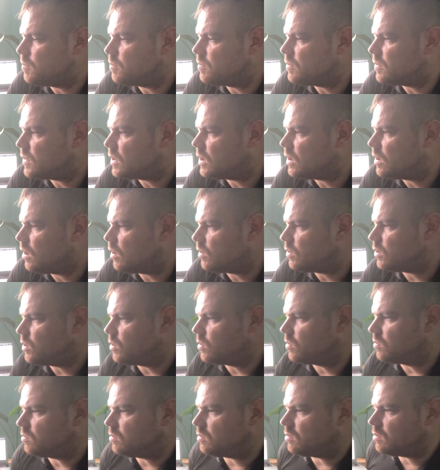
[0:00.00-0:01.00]
you know,
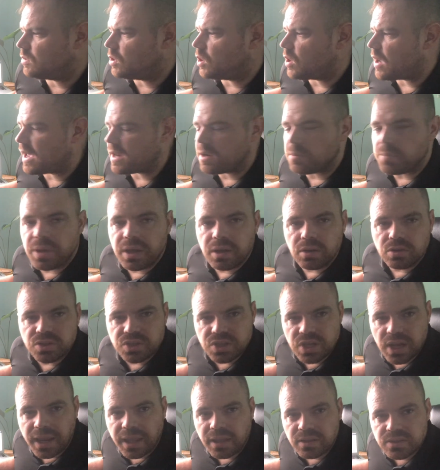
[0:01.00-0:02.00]
you had a better
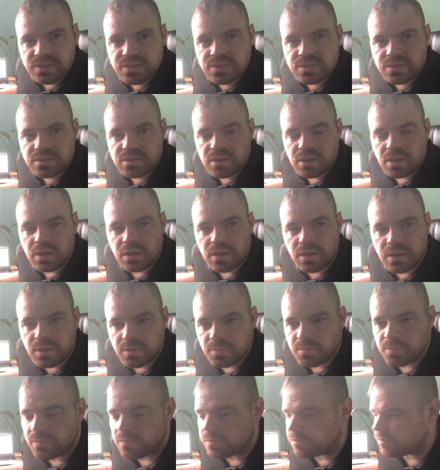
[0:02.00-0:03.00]
chance,
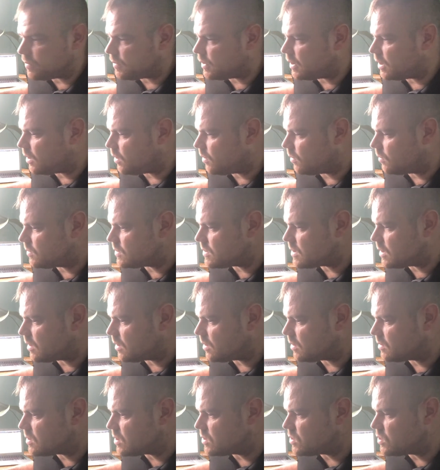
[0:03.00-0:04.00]
you know,
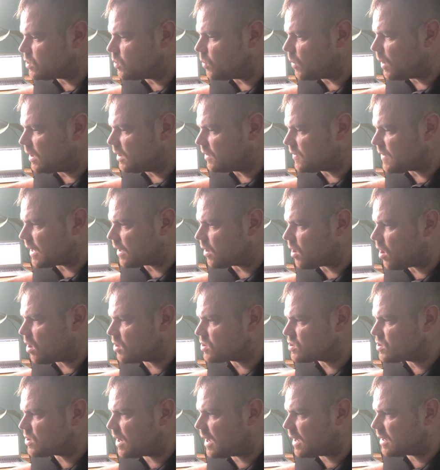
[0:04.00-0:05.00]
to do well in that
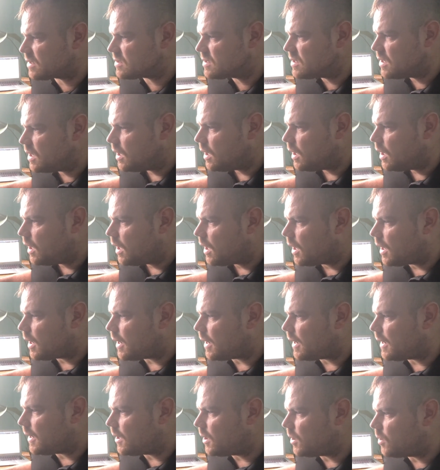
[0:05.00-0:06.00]
contract.
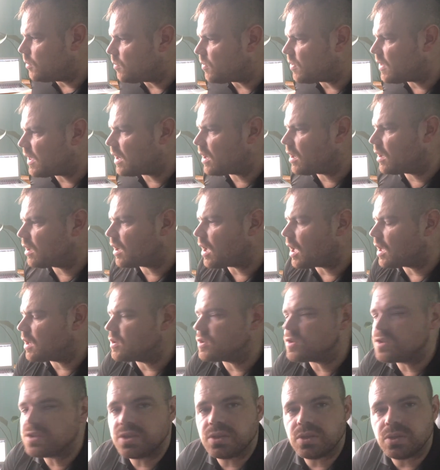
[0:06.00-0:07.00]
Then I got
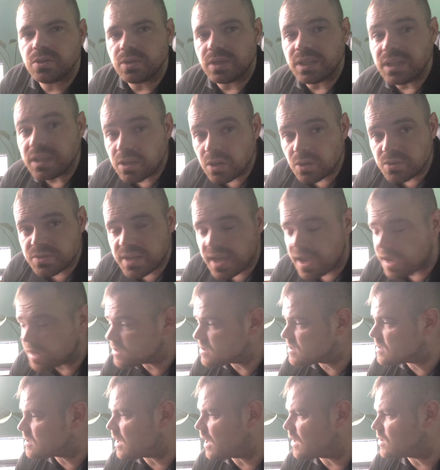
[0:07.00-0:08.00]
into
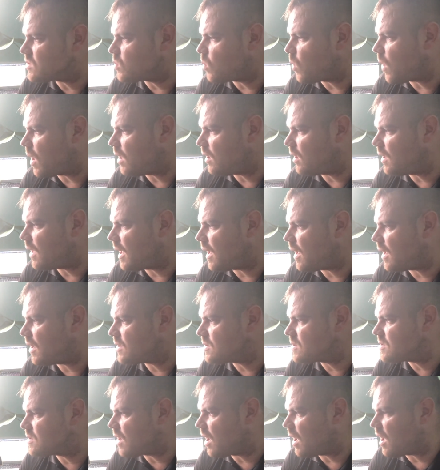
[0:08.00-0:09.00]
EcoDex as well
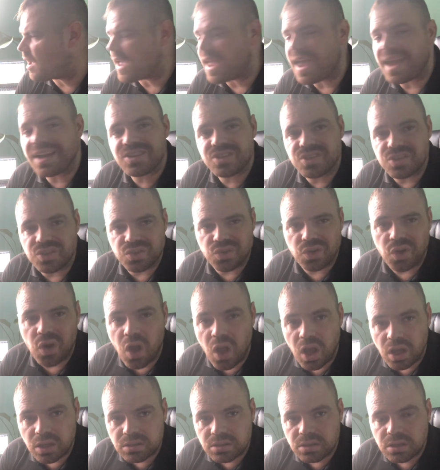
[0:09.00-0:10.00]
as
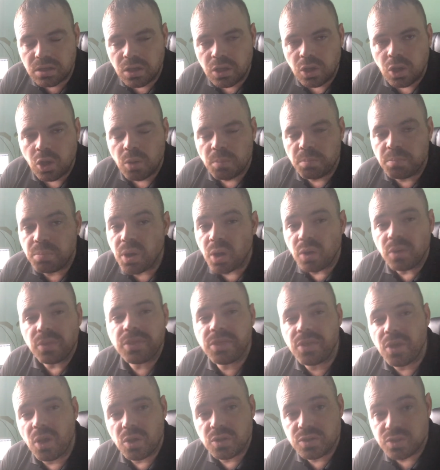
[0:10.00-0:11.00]
Exatron. Both
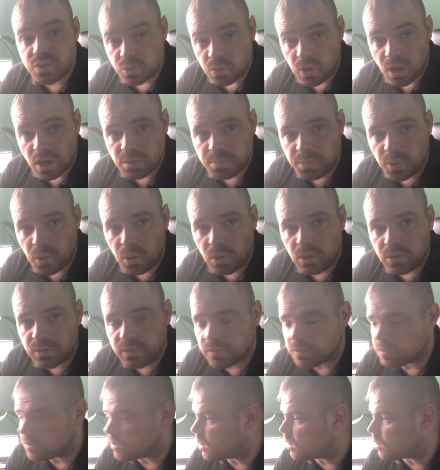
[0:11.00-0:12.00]
those rug pulled
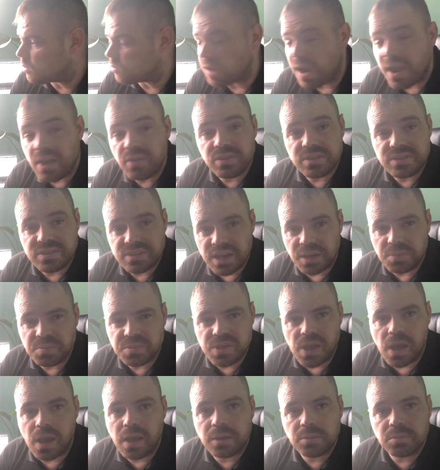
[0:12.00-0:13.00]
around the same
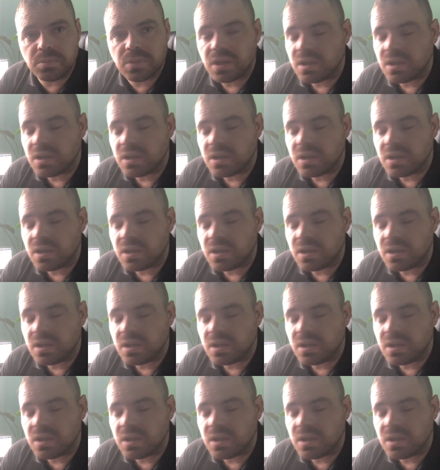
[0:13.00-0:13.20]
time,